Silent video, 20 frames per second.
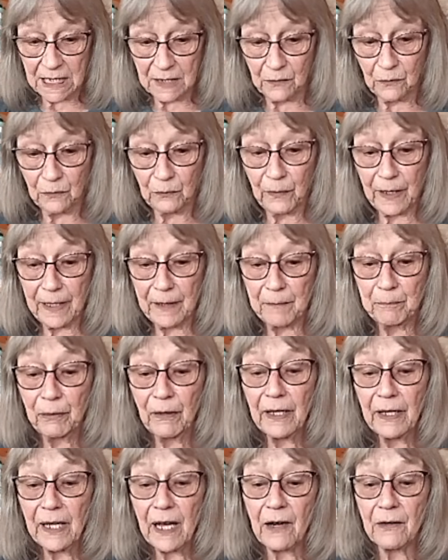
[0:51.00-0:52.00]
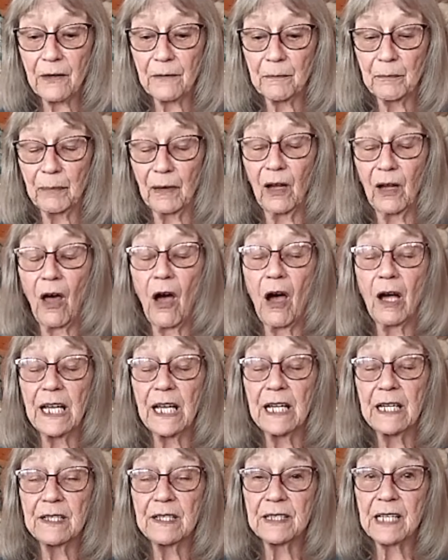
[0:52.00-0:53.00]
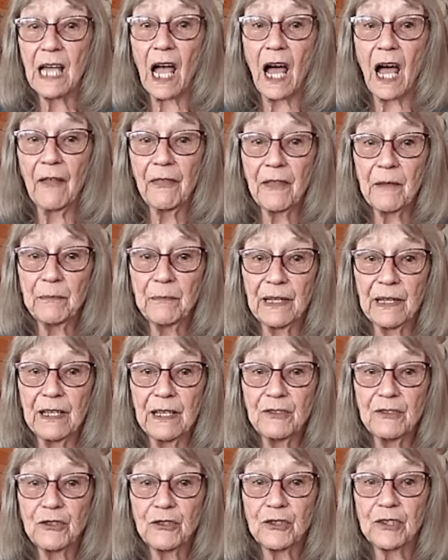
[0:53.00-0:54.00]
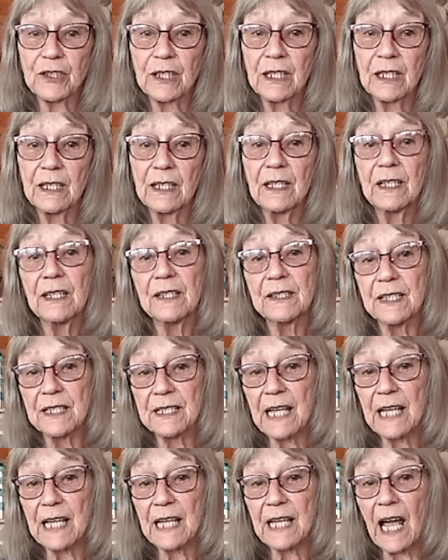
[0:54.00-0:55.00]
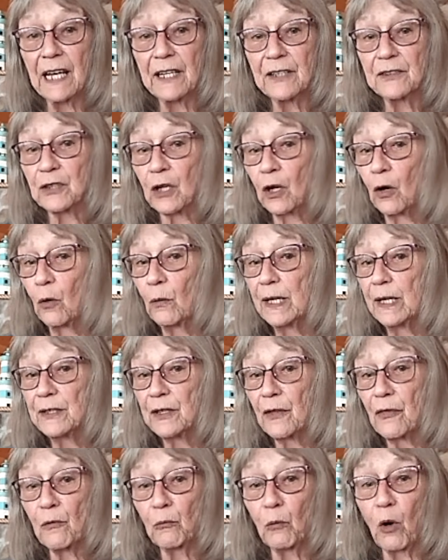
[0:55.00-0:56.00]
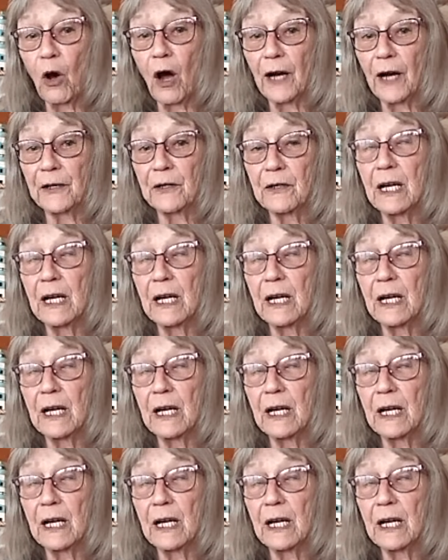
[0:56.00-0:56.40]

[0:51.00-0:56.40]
We put our belongings on the beach decided to go into the water.